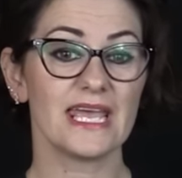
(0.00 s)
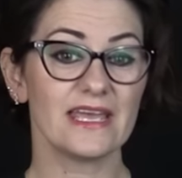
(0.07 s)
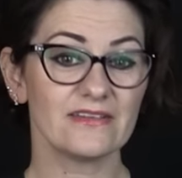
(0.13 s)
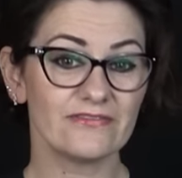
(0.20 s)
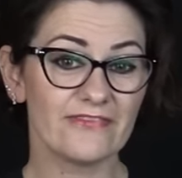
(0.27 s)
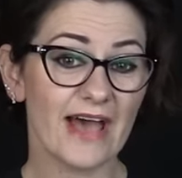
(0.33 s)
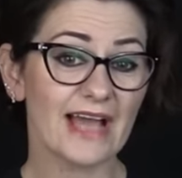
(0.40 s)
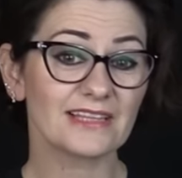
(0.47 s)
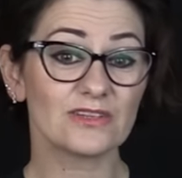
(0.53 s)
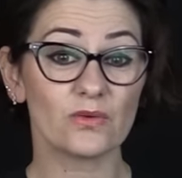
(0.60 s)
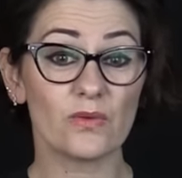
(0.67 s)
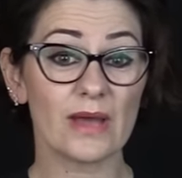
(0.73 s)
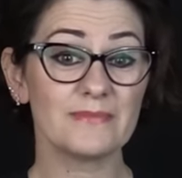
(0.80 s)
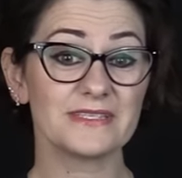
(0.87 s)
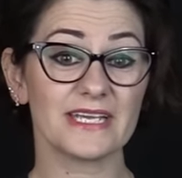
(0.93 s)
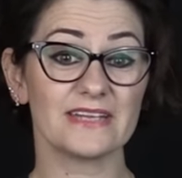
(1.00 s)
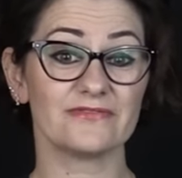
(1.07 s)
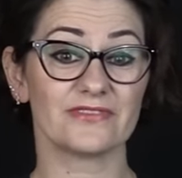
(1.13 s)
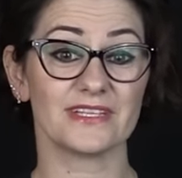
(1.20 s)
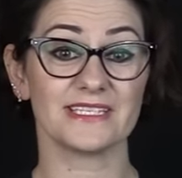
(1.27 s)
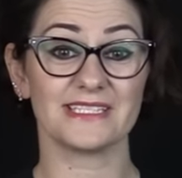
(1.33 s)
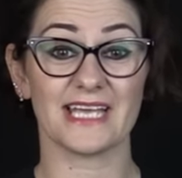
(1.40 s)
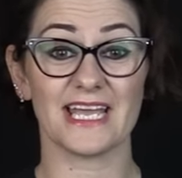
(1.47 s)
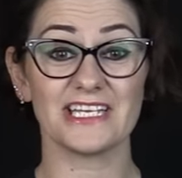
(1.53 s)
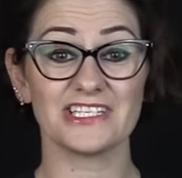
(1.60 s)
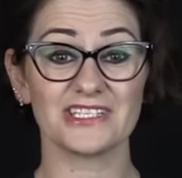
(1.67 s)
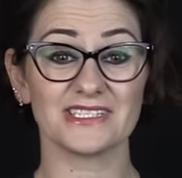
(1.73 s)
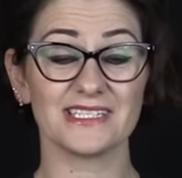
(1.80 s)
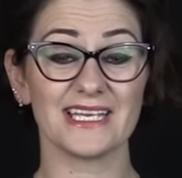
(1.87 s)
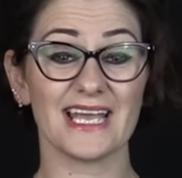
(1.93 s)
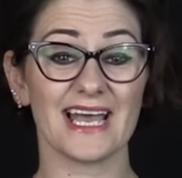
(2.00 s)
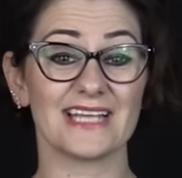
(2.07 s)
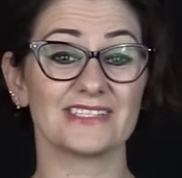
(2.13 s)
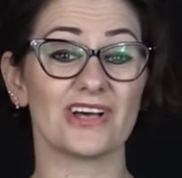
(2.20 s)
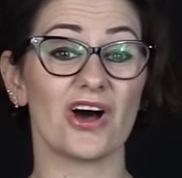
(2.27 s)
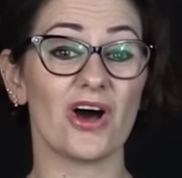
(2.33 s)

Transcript: In fact, the website for this agency has